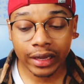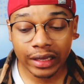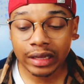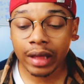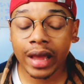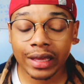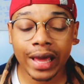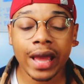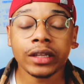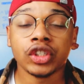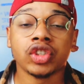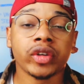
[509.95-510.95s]

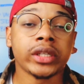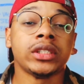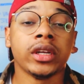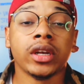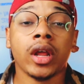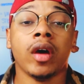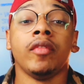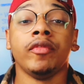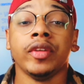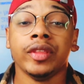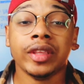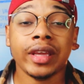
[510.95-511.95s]
can't stress
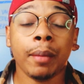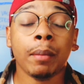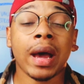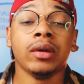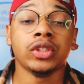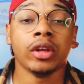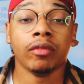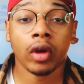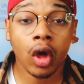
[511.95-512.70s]
enough the amount of